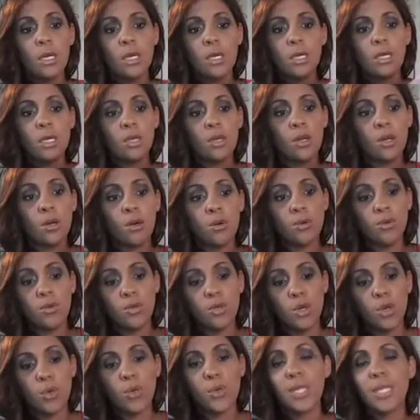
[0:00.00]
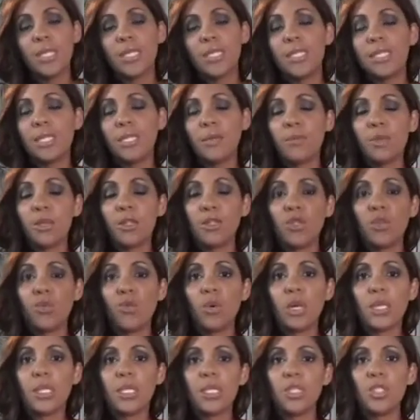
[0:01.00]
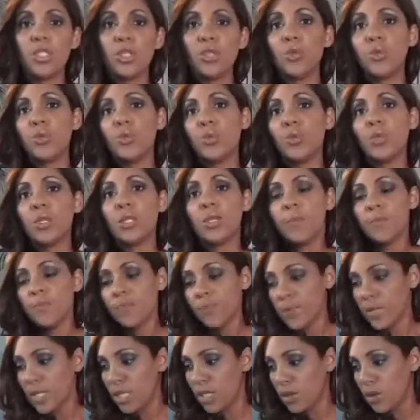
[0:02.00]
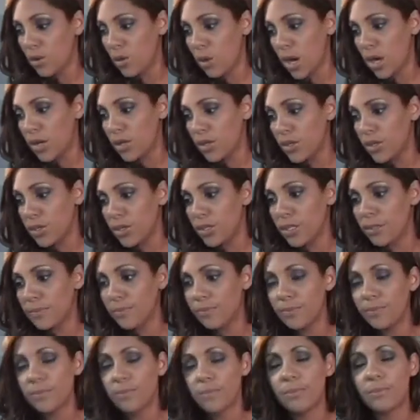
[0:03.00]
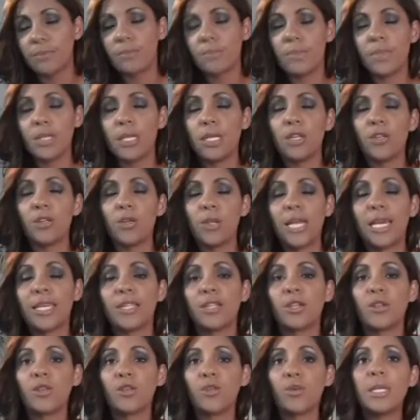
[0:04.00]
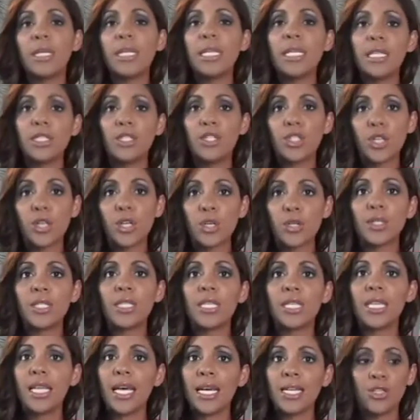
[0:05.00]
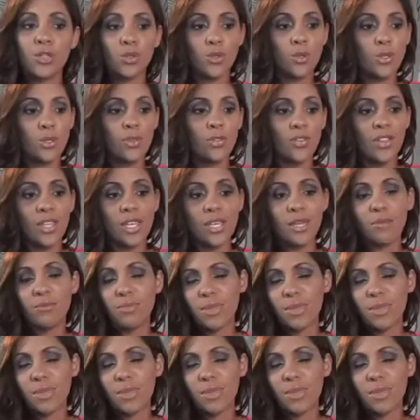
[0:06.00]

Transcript: know it. It's similar to what is used under like the crinoline skirts and that sort of thing.